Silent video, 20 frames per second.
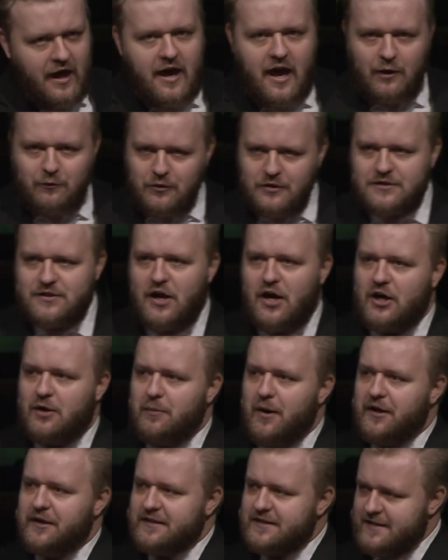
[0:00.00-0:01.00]
And we'll talk
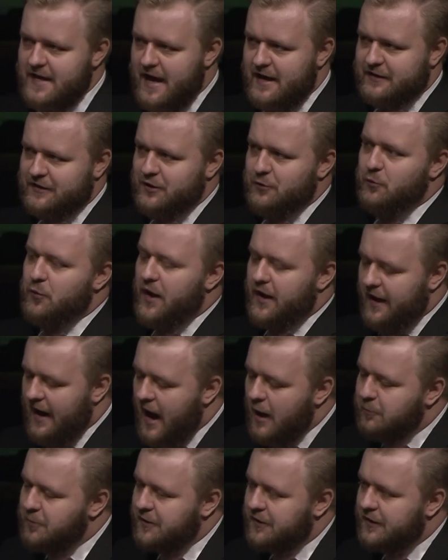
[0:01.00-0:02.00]
about exactly what
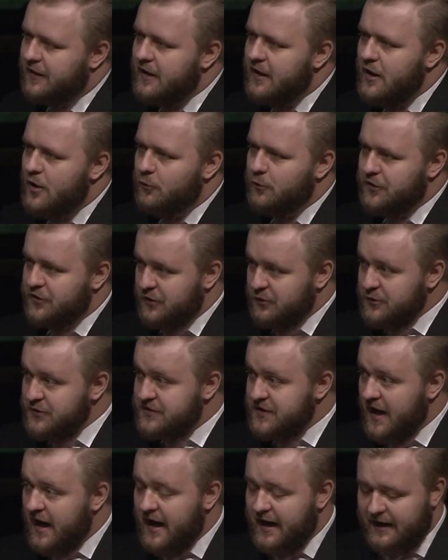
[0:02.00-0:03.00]
happened with
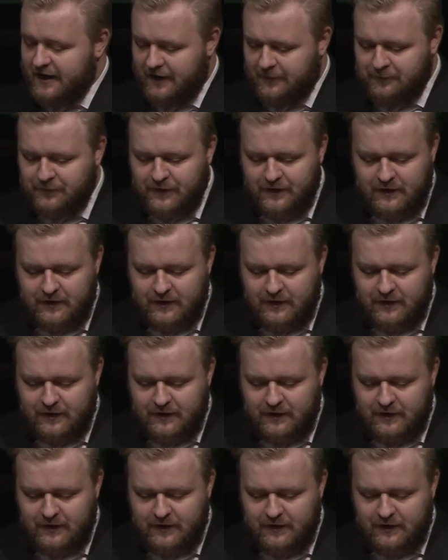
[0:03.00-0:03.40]
Uzziah.